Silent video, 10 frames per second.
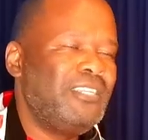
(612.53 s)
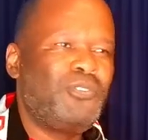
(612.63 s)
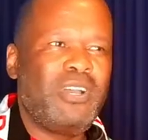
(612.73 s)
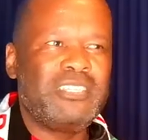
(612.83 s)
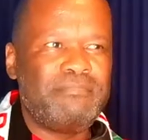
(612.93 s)

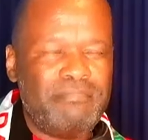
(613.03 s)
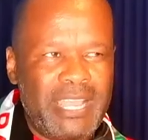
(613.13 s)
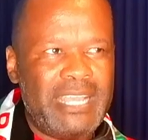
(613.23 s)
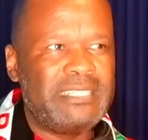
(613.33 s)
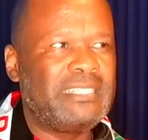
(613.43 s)
It was
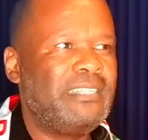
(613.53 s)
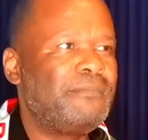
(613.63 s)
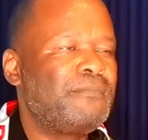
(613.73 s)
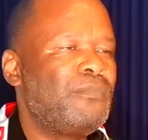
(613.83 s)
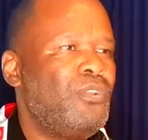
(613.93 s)
based
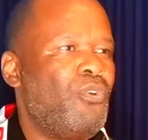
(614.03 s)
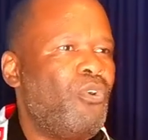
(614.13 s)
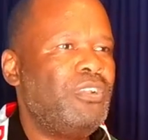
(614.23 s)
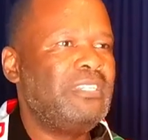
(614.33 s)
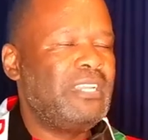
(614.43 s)

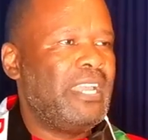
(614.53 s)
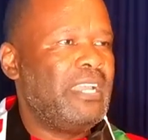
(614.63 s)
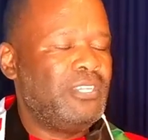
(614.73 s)
on